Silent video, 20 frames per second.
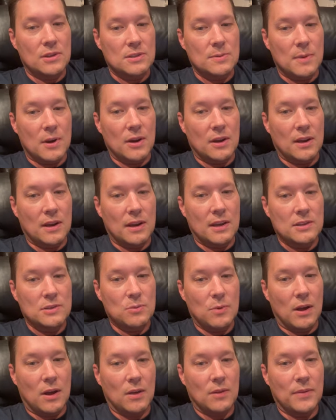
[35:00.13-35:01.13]
America as
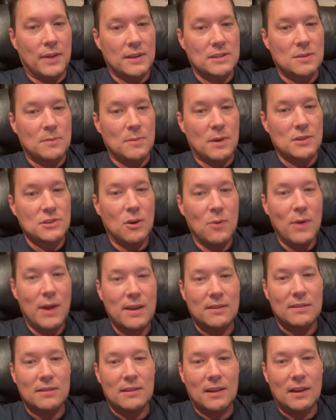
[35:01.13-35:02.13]
well. Thanks so much. Oh,
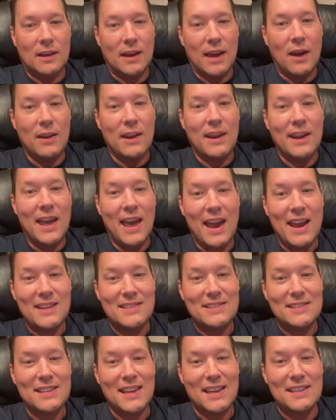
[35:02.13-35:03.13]
wait. Uh, and
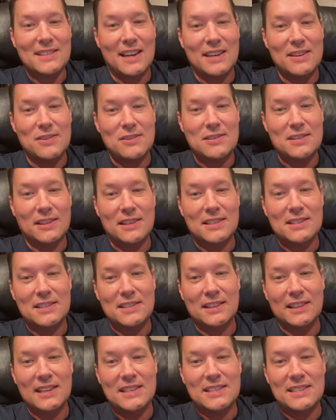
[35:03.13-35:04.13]
Hayden says, I used to listen
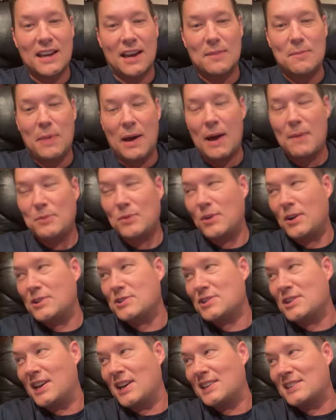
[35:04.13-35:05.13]
to Lisa on Pop
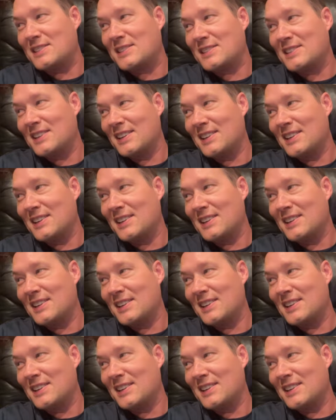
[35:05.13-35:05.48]
Crush Nights. I